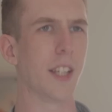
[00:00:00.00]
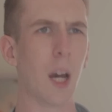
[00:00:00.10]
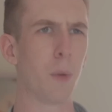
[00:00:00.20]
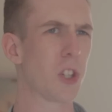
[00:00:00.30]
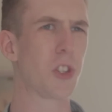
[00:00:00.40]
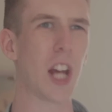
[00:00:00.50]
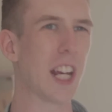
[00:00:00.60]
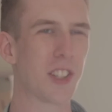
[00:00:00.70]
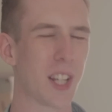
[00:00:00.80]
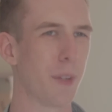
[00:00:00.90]
Yeah, we'll just
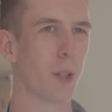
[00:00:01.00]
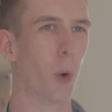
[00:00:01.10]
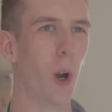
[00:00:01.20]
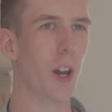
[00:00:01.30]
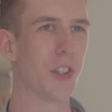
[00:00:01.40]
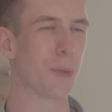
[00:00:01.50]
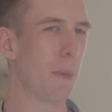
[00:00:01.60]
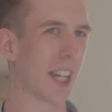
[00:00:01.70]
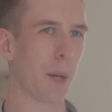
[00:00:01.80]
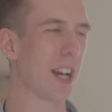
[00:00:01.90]
change some of the words,
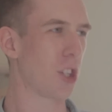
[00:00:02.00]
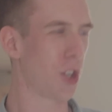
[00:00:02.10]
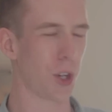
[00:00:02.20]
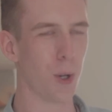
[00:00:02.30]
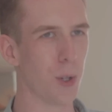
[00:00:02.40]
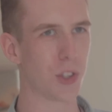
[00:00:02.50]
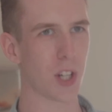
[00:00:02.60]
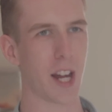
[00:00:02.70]
make it about shoes.